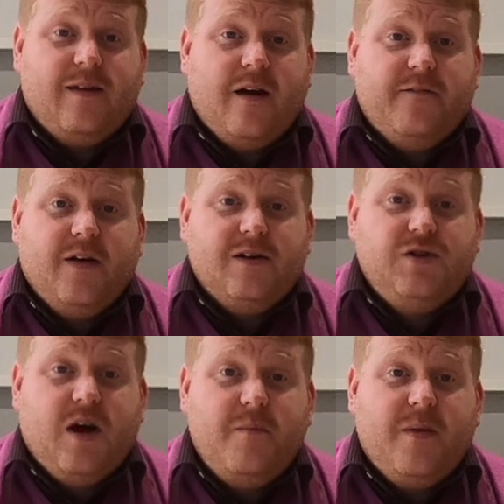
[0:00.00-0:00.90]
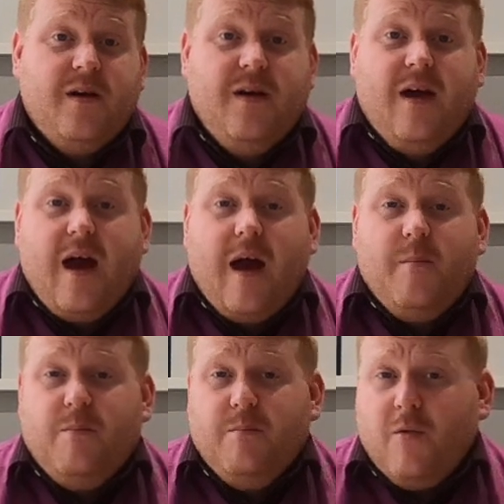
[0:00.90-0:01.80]
that first jump,
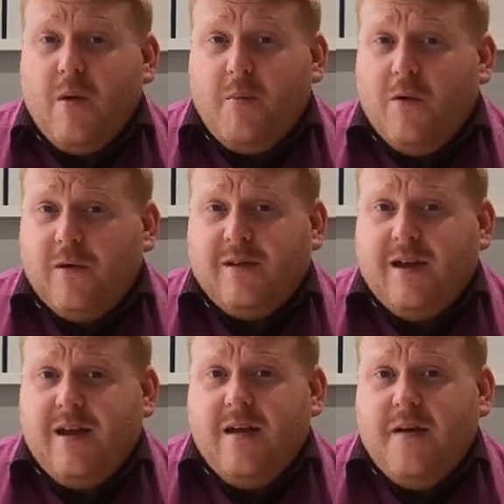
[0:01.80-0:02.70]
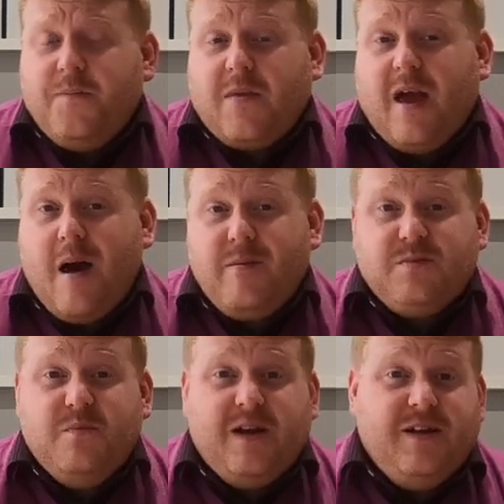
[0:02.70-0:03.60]
and more importantly, how
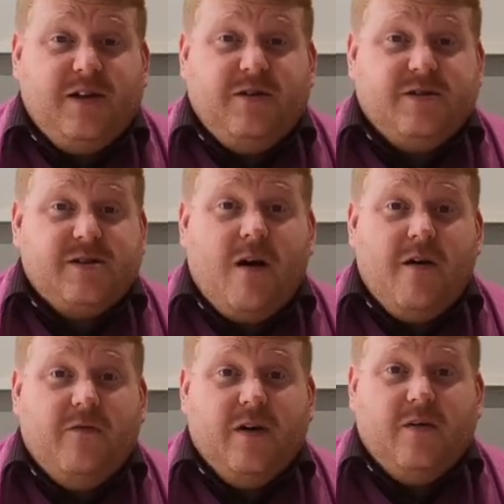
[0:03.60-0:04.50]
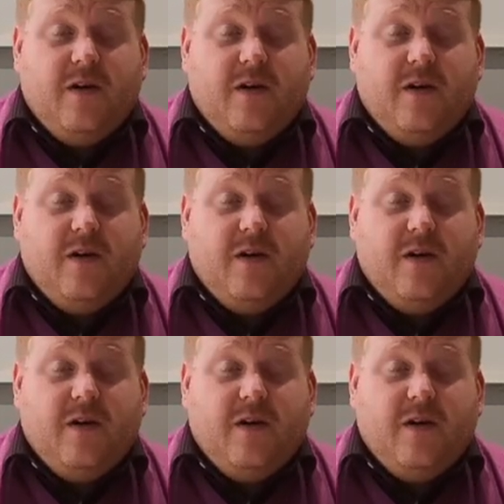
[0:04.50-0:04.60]
much money did you start off with?